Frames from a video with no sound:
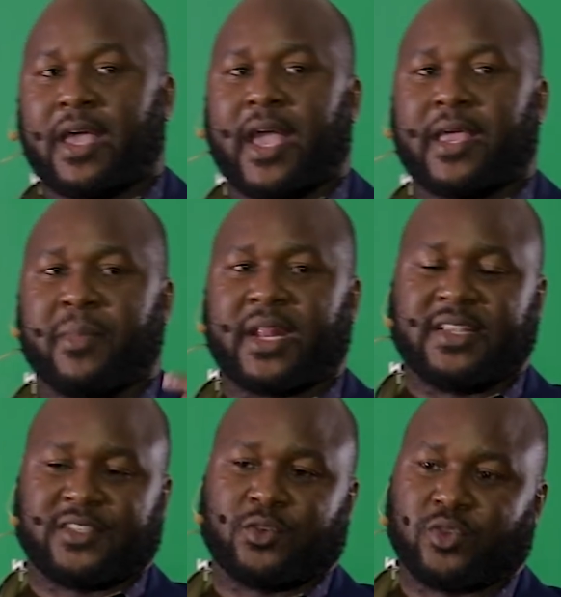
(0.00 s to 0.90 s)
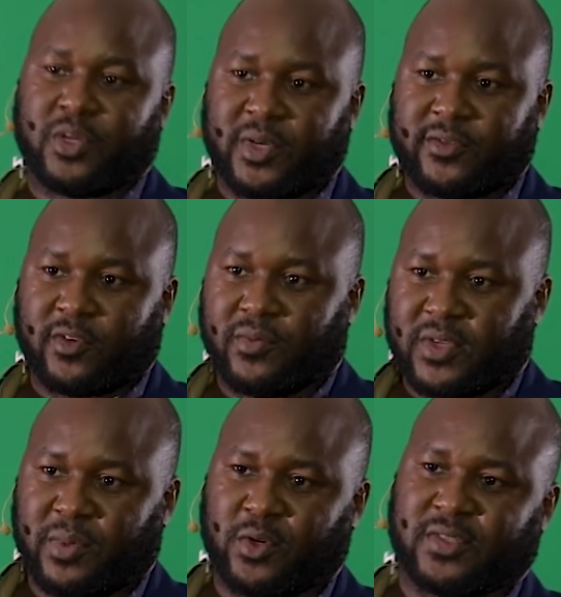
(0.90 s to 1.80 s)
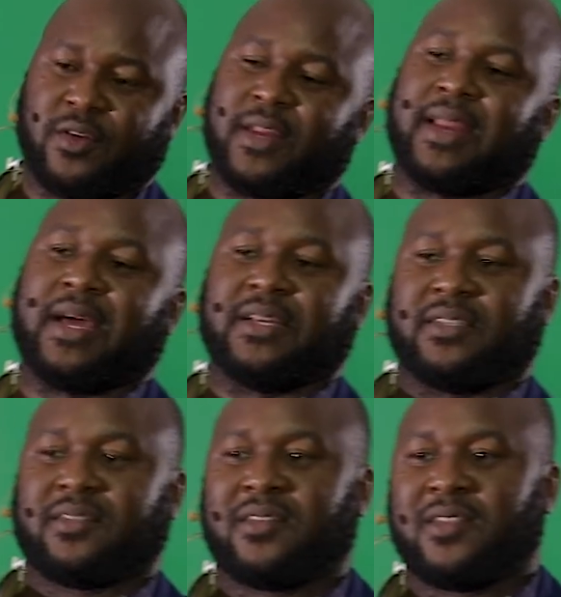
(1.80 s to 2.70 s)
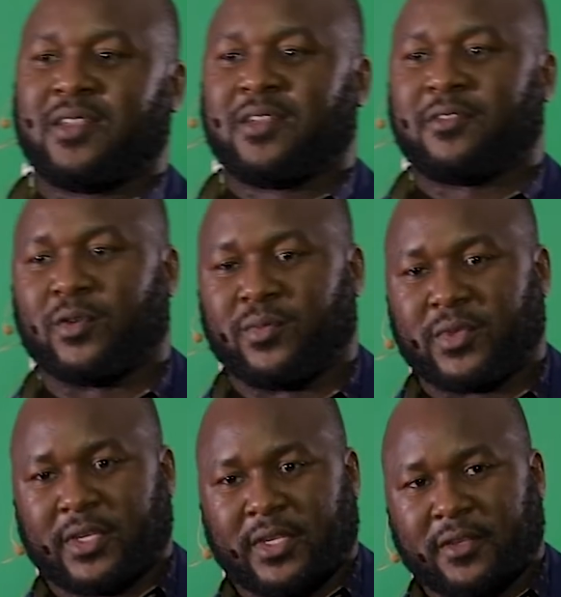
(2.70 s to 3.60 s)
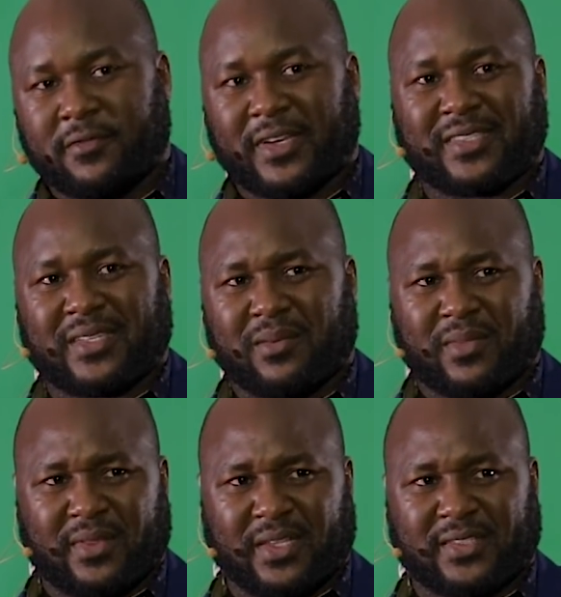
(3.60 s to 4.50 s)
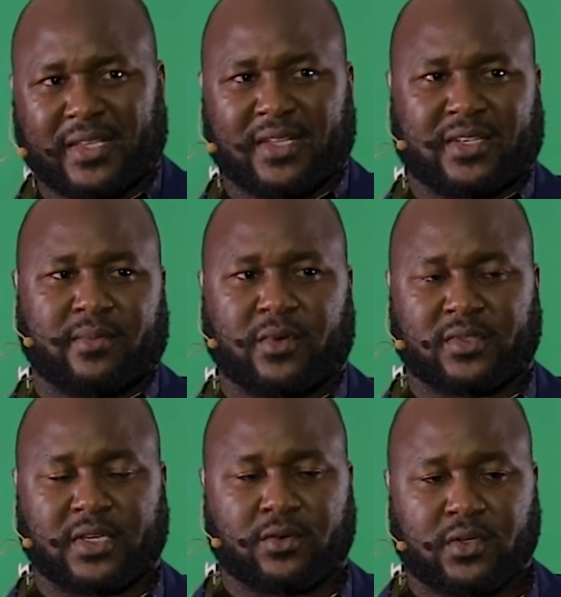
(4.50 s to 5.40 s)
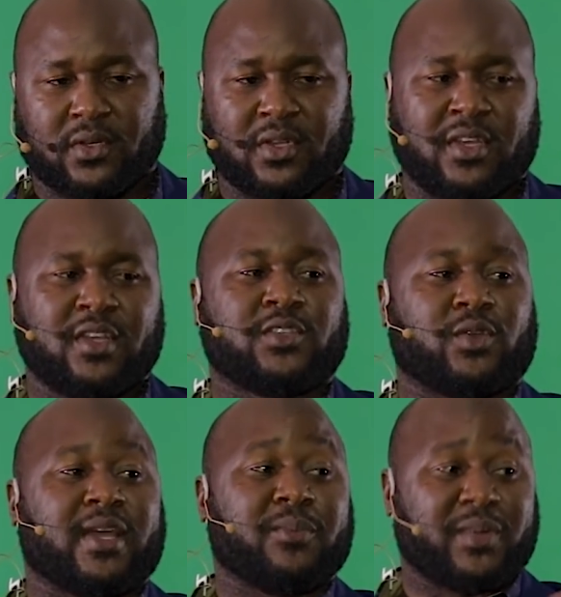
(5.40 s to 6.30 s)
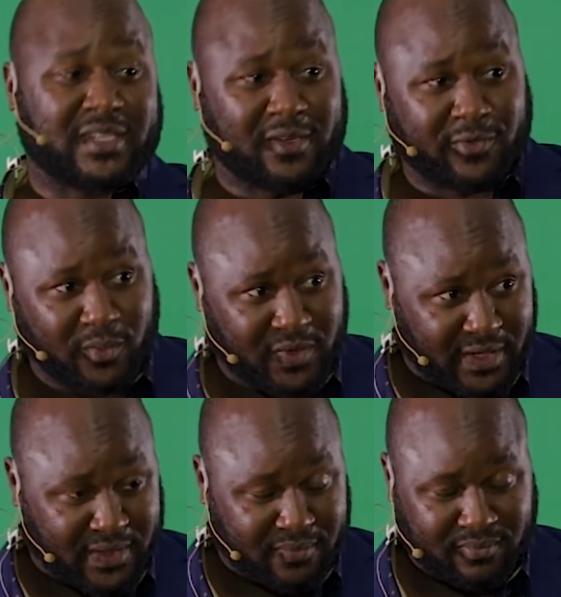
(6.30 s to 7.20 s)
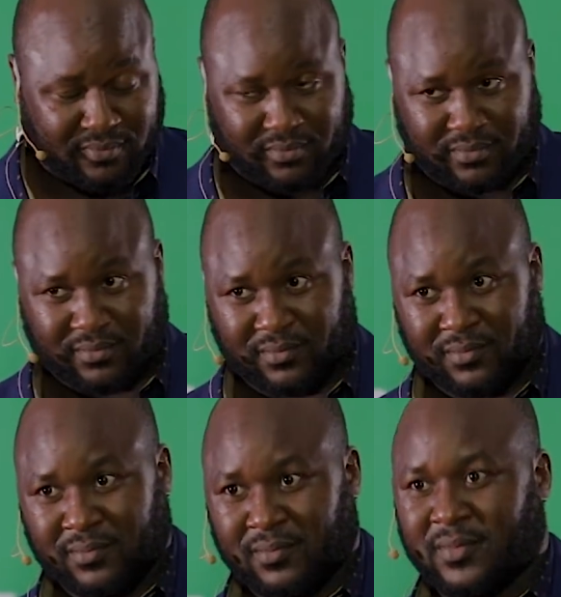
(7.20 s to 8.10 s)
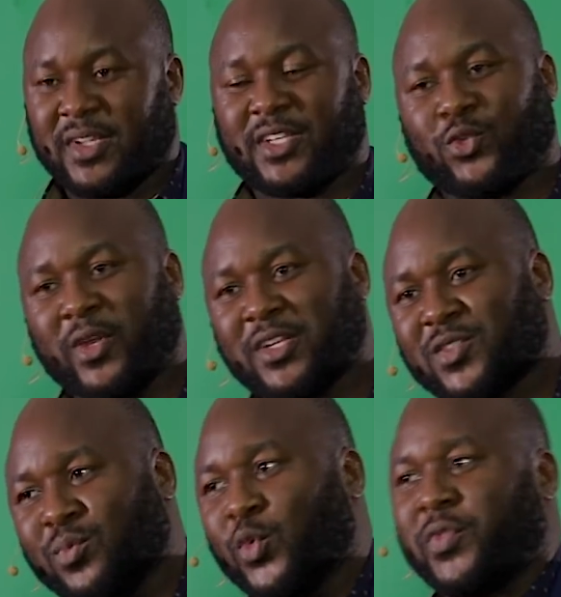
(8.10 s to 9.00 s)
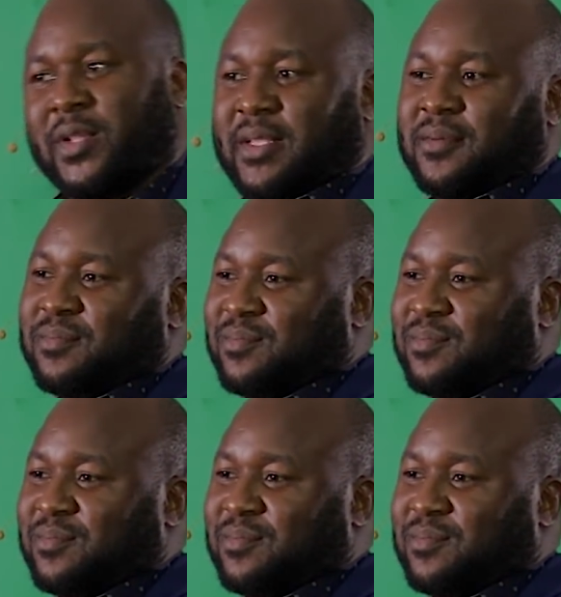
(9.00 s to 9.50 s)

I made a decision to repeat Form 3, because I only learned Form 3 first term. I think second term I was out. So I repeated Form 3. It went smoothly.